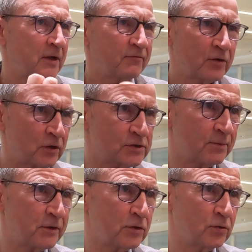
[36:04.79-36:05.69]
If we had
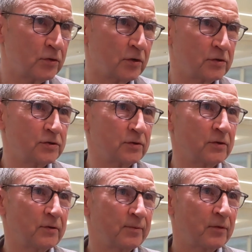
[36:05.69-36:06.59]
something to hold on to,
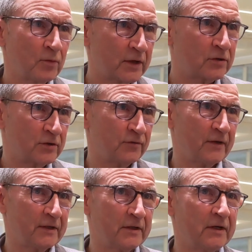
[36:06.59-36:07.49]
we could
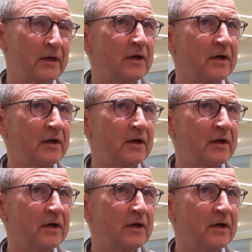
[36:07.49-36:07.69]
defend it.